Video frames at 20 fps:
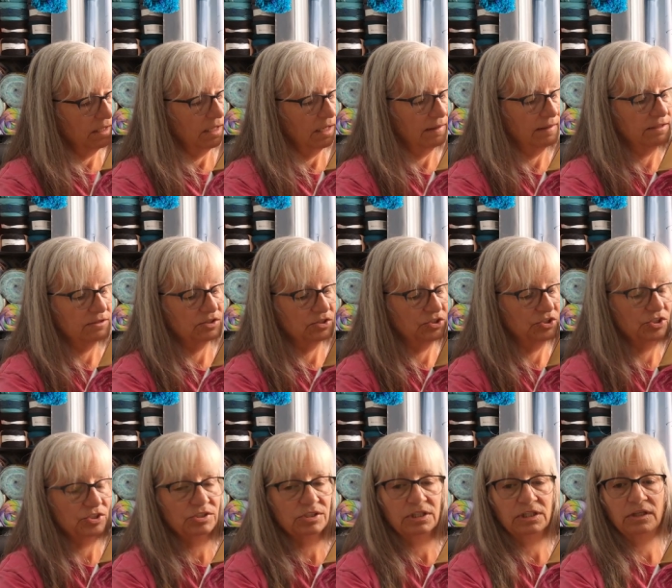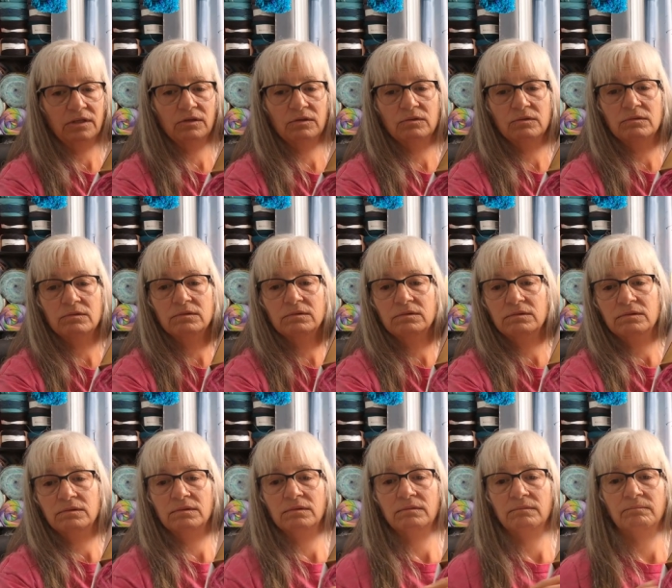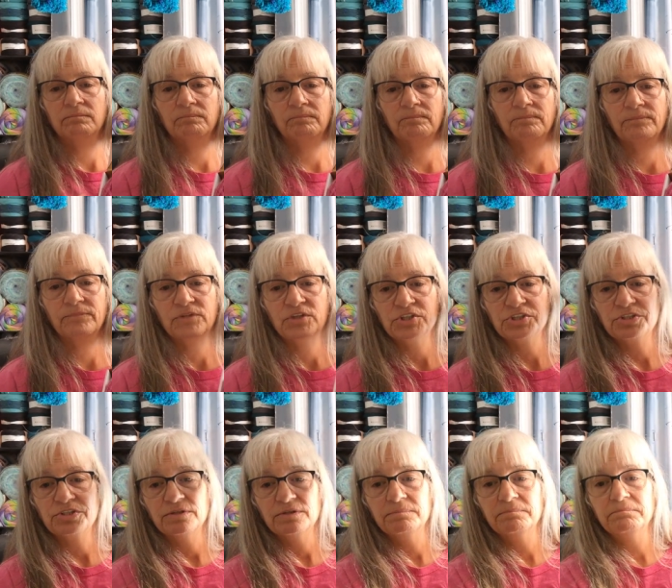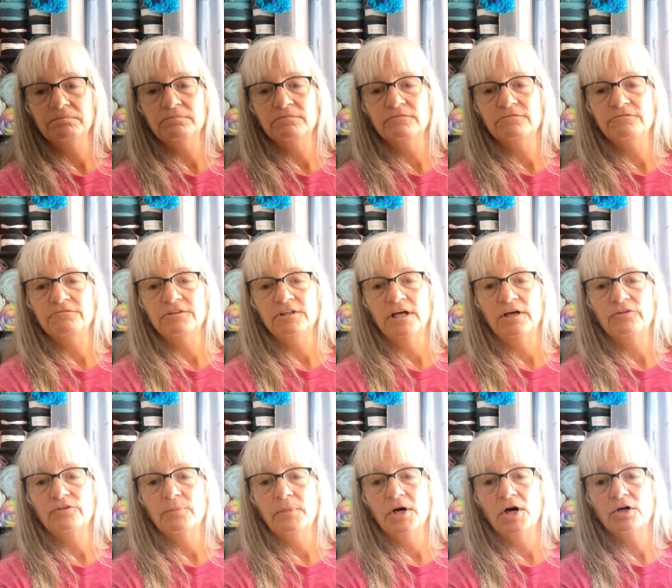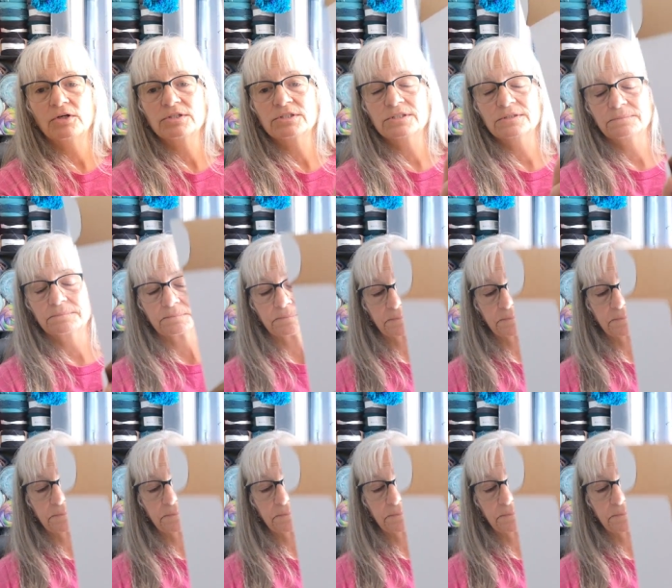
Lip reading: And this is just a little, just to fill out the box.